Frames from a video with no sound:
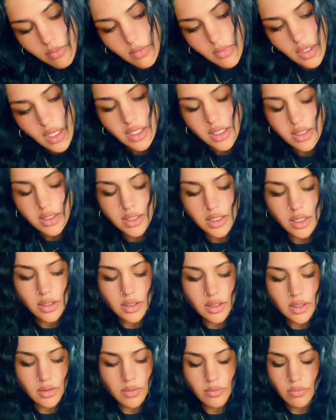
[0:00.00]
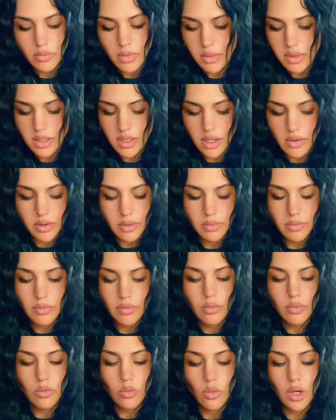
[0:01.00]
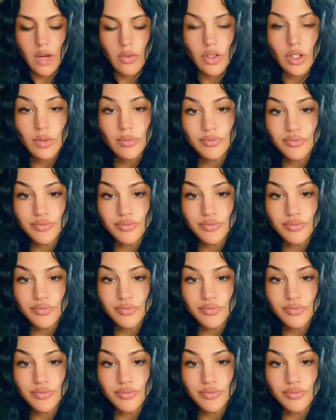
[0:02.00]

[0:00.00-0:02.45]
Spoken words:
I did 6, maybe 7, whatever.